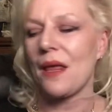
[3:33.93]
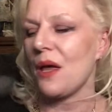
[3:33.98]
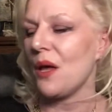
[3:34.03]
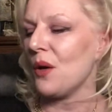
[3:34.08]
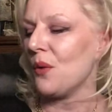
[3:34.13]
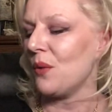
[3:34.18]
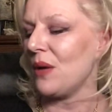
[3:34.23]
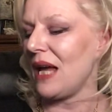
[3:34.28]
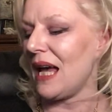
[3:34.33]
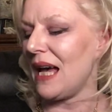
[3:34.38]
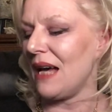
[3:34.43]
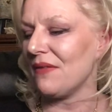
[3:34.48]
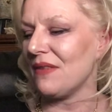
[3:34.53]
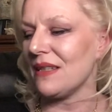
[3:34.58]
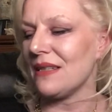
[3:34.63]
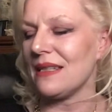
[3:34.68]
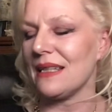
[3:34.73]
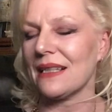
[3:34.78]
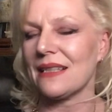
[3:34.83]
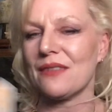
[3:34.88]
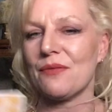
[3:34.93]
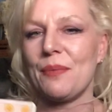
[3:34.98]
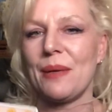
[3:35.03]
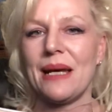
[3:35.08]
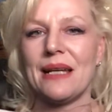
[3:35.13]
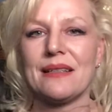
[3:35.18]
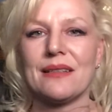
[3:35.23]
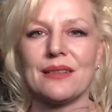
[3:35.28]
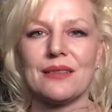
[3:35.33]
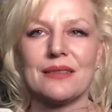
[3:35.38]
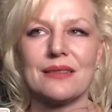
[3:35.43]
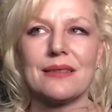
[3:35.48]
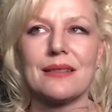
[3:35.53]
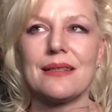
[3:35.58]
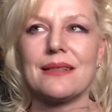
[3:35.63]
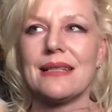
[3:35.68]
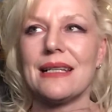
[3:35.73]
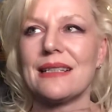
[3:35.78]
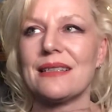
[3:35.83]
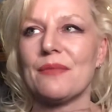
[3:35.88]
we have the Six of Pentacles. The
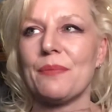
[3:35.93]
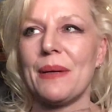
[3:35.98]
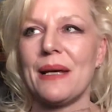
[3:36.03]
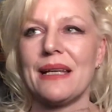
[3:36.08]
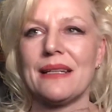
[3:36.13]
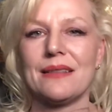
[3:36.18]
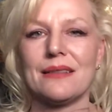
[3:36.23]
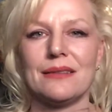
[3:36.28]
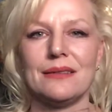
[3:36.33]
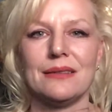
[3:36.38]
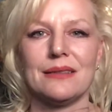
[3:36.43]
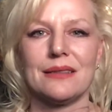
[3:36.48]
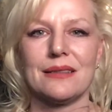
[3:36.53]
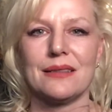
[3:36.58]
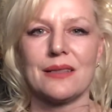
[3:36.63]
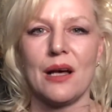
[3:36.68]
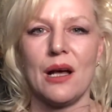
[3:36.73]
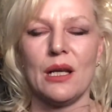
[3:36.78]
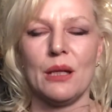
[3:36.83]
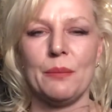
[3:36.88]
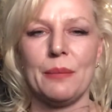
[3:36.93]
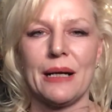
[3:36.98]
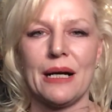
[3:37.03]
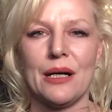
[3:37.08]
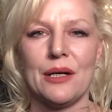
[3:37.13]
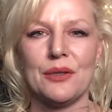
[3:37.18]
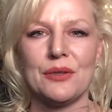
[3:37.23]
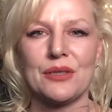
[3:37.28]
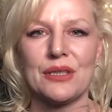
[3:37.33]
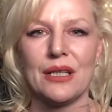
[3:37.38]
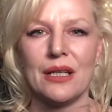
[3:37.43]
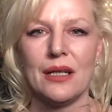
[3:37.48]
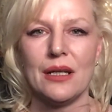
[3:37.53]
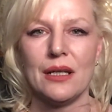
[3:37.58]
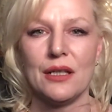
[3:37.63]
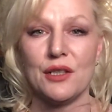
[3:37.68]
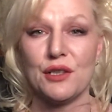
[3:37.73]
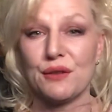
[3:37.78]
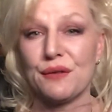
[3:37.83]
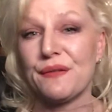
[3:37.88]
Six of Pentacles is all about
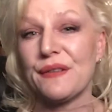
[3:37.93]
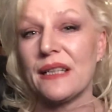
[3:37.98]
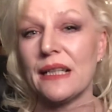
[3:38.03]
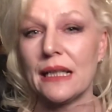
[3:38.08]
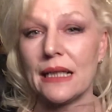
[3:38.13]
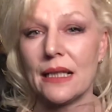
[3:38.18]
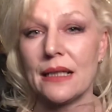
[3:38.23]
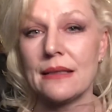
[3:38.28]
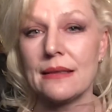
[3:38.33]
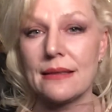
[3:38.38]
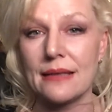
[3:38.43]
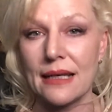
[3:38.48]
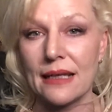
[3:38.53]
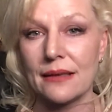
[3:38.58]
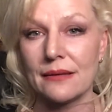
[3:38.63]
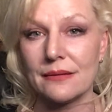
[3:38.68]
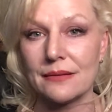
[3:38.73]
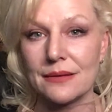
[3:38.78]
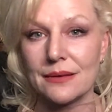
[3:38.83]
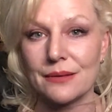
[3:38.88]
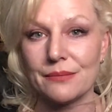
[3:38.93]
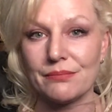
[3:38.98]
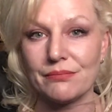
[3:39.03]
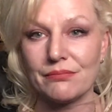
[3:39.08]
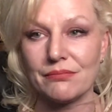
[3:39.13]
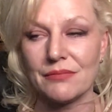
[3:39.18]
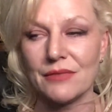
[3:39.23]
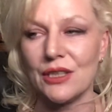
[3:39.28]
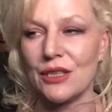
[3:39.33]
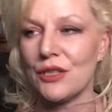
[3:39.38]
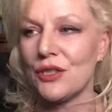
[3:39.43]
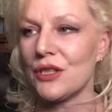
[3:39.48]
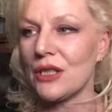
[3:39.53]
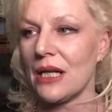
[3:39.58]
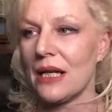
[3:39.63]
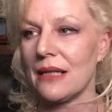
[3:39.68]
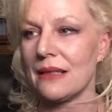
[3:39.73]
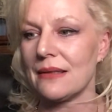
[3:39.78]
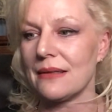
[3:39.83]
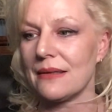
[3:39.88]
you're feeling unsettled.
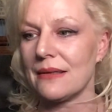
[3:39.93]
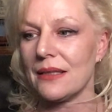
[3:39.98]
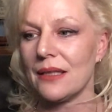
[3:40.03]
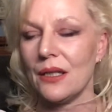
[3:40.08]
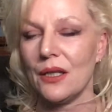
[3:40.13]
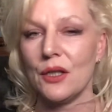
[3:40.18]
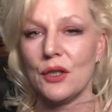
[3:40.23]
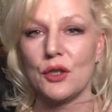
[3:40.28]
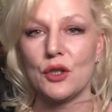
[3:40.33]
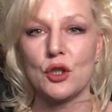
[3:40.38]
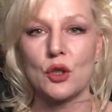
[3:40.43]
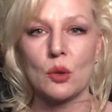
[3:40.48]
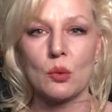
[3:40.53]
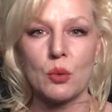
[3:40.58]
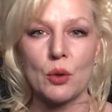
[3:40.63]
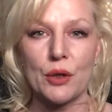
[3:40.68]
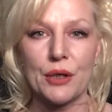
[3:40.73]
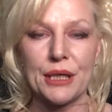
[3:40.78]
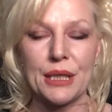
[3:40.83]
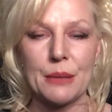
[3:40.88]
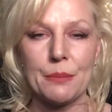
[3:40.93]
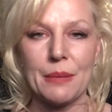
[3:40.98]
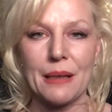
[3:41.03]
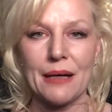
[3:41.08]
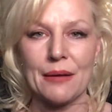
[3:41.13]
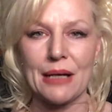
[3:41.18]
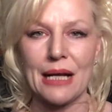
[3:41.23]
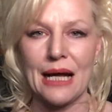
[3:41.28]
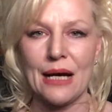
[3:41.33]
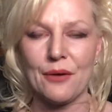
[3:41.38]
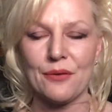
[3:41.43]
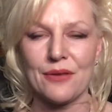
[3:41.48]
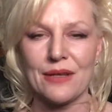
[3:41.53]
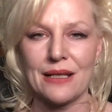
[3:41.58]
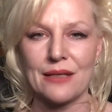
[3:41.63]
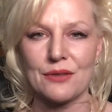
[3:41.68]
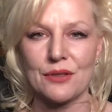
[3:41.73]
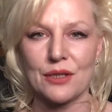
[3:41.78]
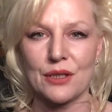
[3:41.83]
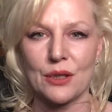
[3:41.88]
You're worried about how
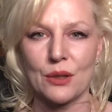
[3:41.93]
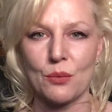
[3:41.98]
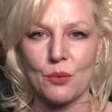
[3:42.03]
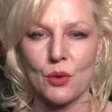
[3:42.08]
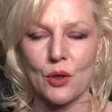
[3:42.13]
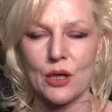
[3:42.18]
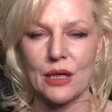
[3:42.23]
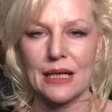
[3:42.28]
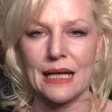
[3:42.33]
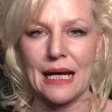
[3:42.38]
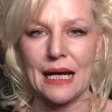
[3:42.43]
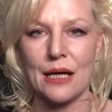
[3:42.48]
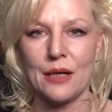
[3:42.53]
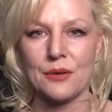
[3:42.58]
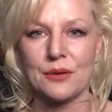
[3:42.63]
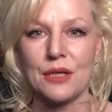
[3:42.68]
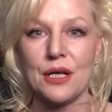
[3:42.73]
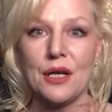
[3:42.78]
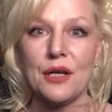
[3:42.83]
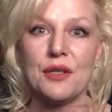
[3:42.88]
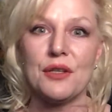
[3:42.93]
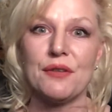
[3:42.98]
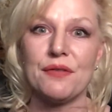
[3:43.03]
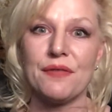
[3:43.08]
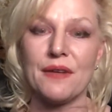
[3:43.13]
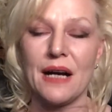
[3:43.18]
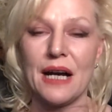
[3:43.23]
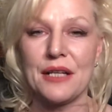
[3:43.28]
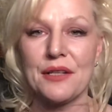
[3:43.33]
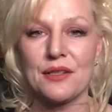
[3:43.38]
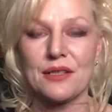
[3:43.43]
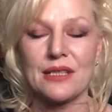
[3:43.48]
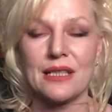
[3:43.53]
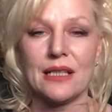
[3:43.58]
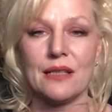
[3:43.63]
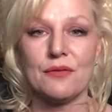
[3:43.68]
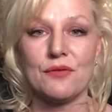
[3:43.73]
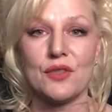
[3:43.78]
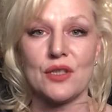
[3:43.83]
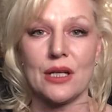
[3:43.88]
things are going to work out. You find
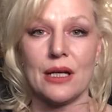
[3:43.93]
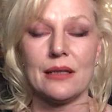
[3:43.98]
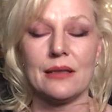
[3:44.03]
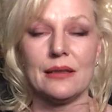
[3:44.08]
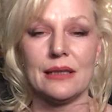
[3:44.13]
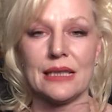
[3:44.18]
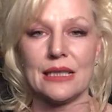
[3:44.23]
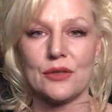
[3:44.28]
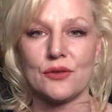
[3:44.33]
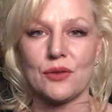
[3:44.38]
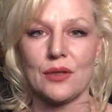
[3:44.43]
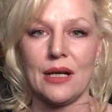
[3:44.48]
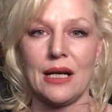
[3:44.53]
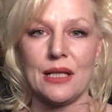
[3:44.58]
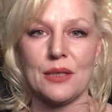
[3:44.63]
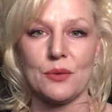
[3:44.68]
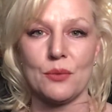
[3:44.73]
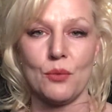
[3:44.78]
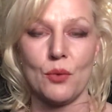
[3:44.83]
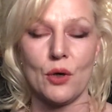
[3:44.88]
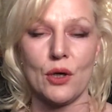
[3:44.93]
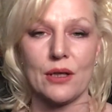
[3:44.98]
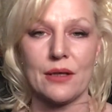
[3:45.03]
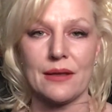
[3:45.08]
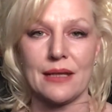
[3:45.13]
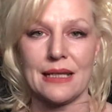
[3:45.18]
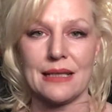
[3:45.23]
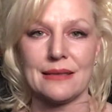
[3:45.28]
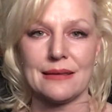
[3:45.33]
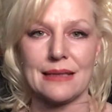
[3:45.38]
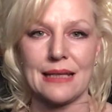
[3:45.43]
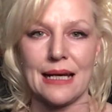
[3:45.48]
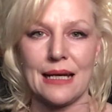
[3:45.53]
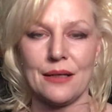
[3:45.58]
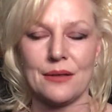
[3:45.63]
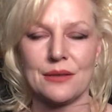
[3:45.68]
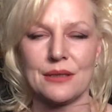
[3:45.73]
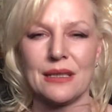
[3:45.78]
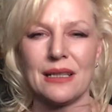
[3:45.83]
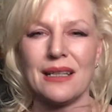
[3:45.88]
yourself juggling, trying to work things
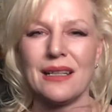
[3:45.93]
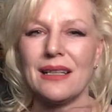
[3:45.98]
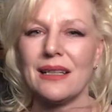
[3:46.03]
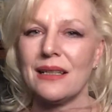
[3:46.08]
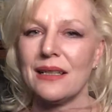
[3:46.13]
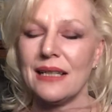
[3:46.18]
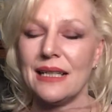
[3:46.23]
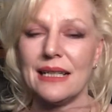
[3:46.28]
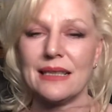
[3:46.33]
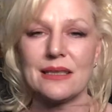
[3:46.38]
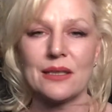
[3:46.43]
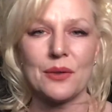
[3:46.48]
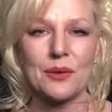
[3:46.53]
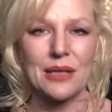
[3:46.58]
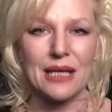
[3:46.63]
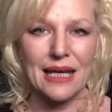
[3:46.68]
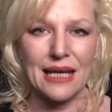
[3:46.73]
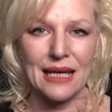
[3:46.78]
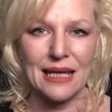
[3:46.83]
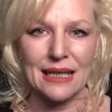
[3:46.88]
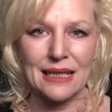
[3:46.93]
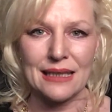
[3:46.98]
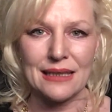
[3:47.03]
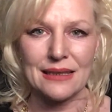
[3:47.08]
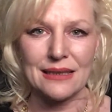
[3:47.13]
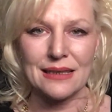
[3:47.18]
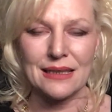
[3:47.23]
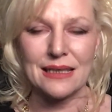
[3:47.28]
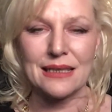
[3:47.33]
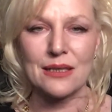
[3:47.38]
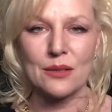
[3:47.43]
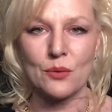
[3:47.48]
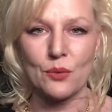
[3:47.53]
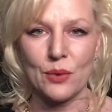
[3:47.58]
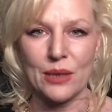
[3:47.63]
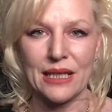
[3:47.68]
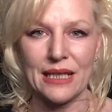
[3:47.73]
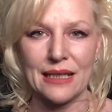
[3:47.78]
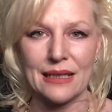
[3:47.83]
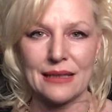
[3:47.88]
out. It's okay. It's a
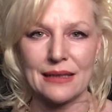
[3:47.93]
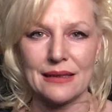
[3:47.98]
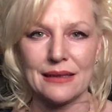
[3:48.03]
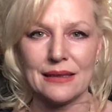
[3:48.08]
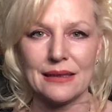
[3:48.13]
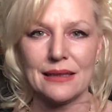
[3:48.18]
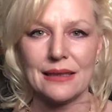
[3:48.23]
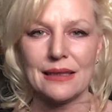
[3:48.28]
week.